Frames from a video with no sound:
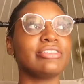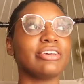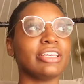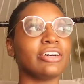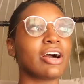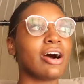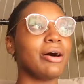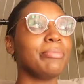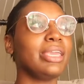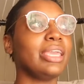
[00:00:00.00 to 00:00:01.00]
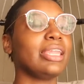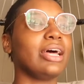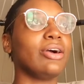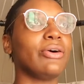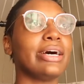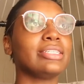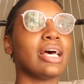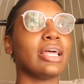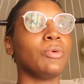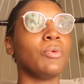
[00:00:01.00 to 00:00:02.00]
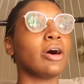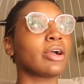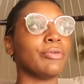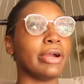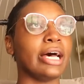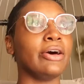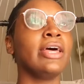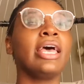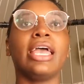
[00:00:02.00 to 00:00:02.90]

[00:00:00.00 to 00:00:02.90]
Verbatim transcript: So they'll call me and I'll go outside and walk around,